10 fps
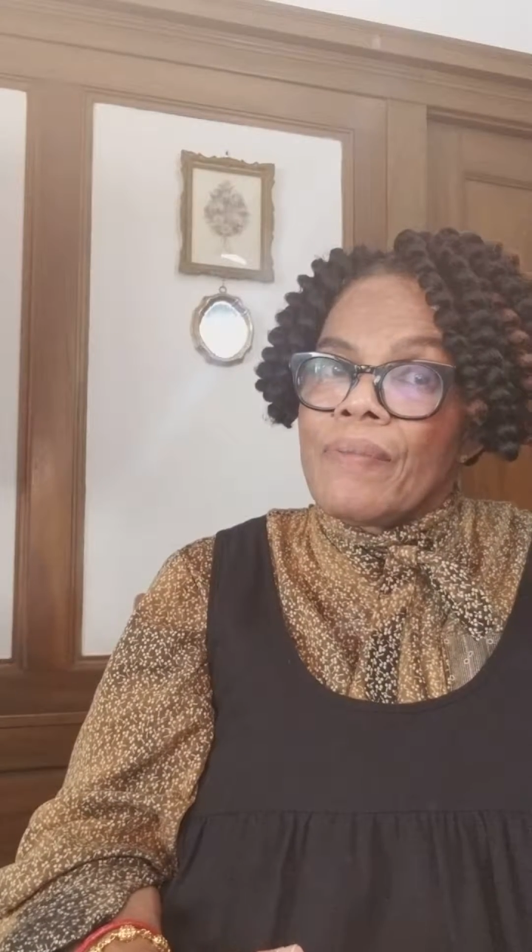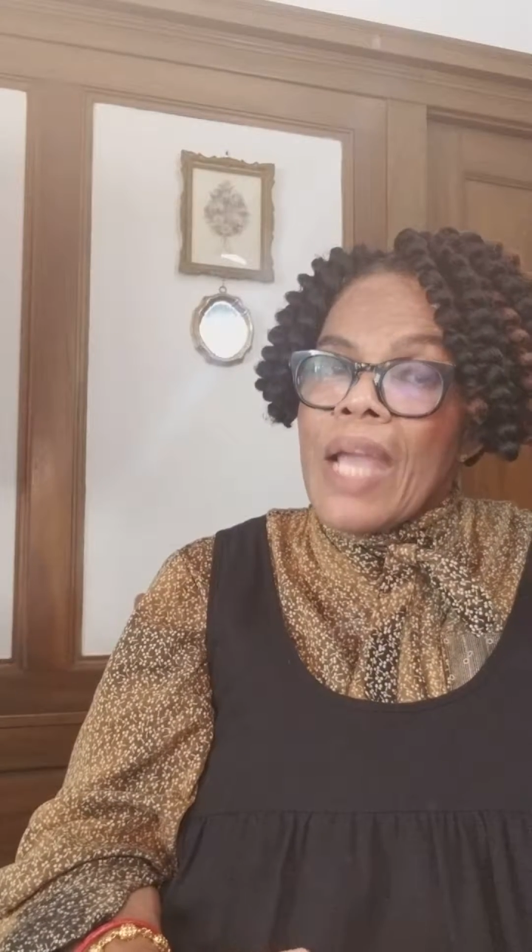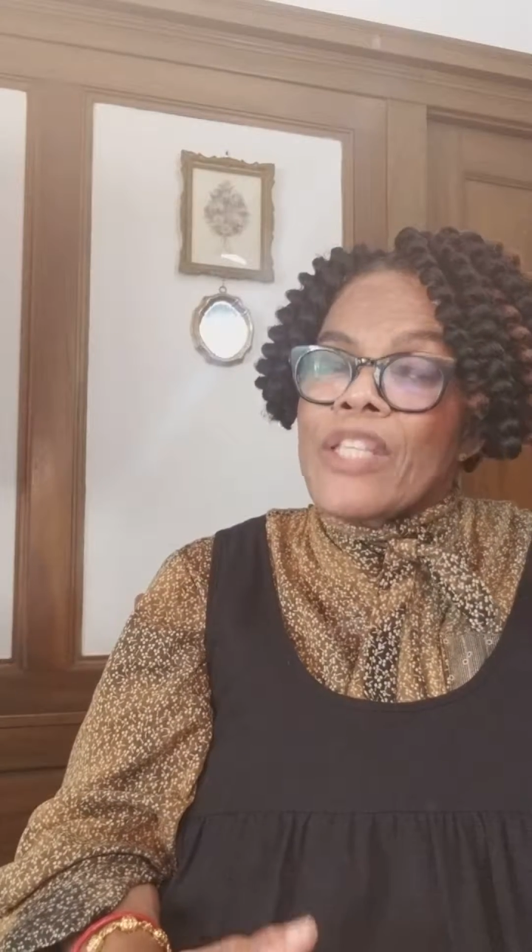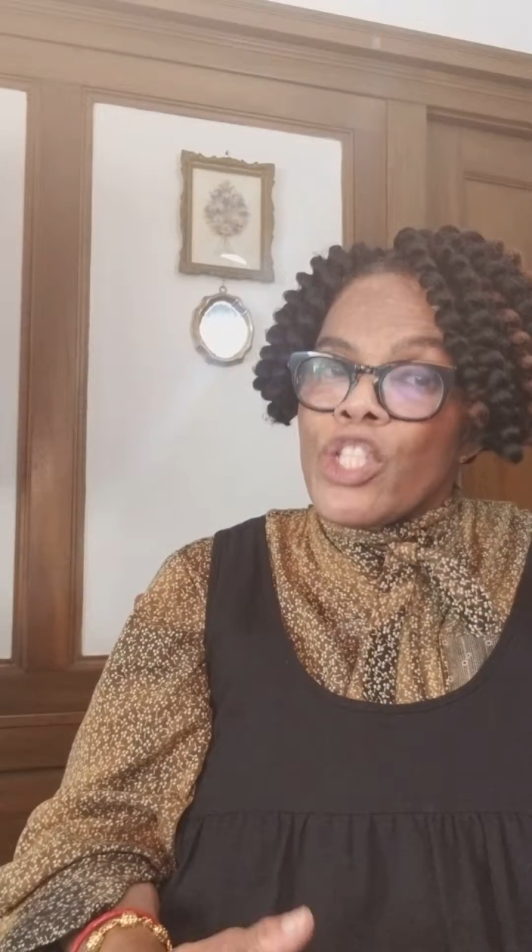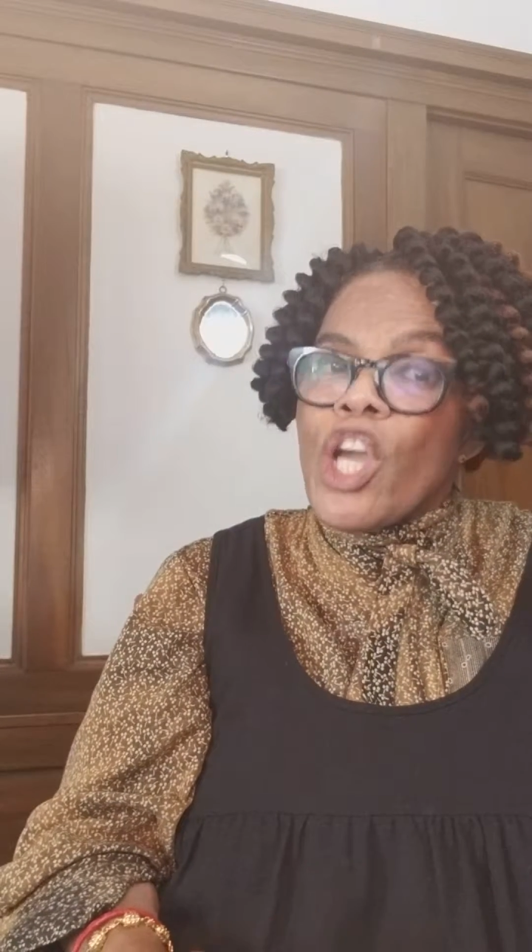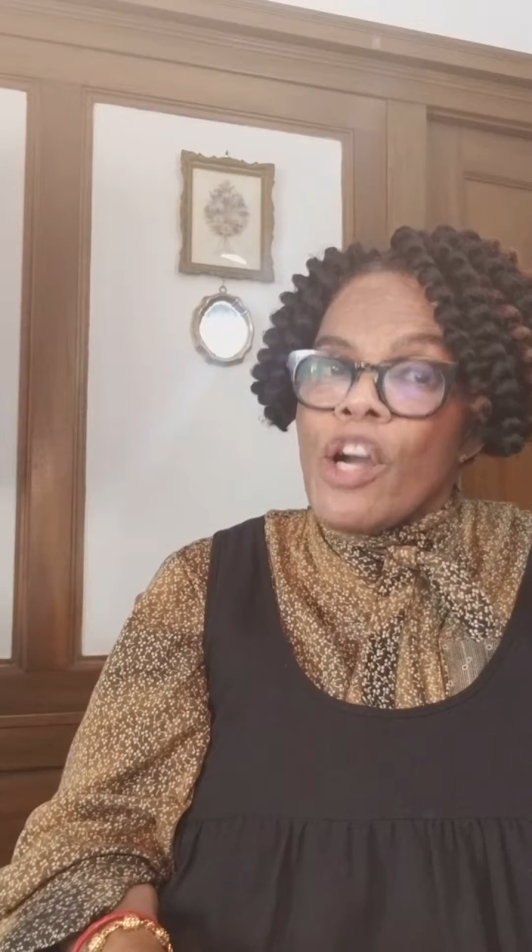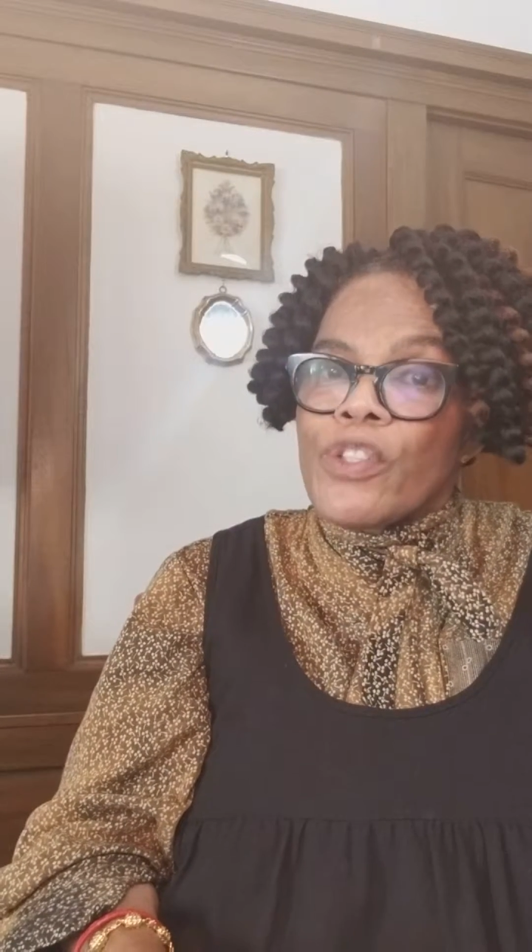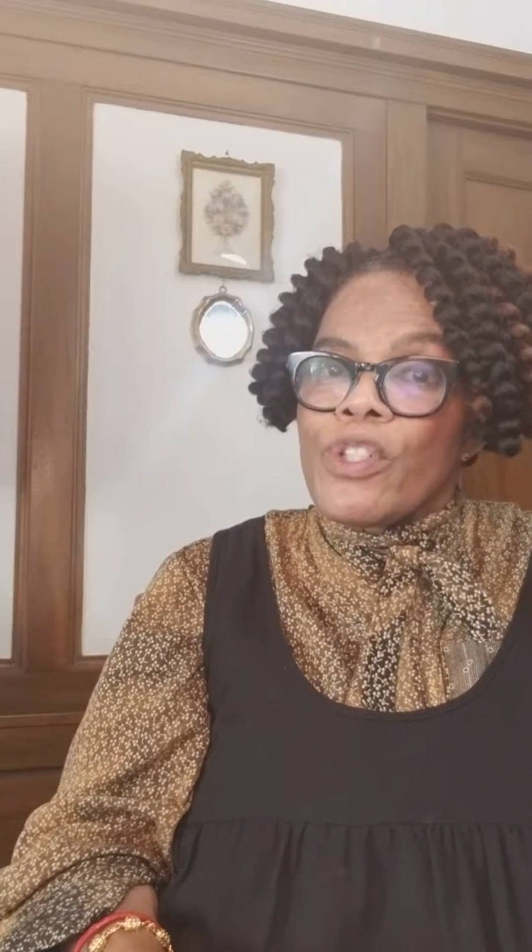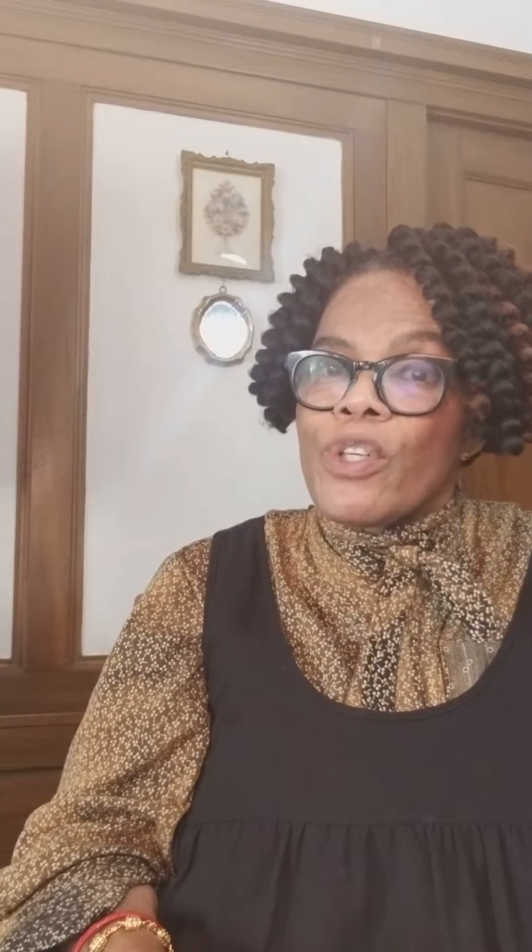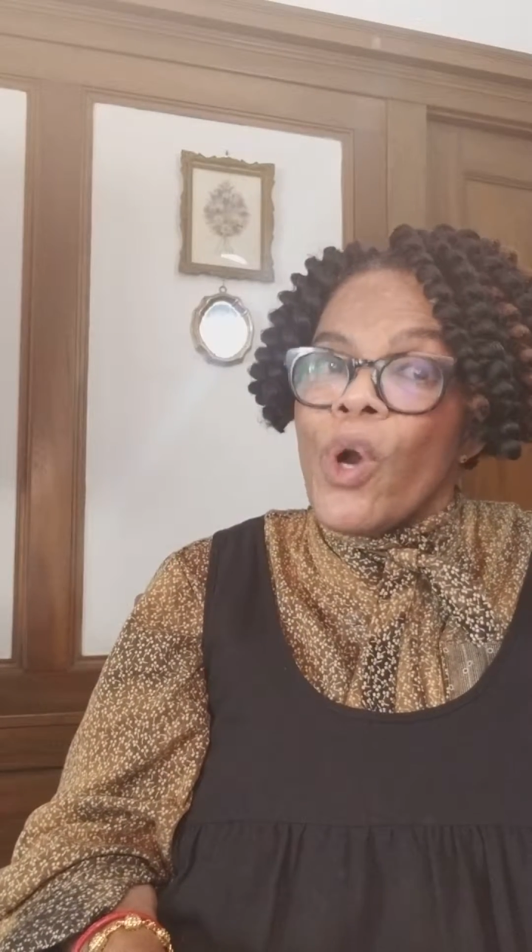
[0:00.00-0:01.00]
as a doctor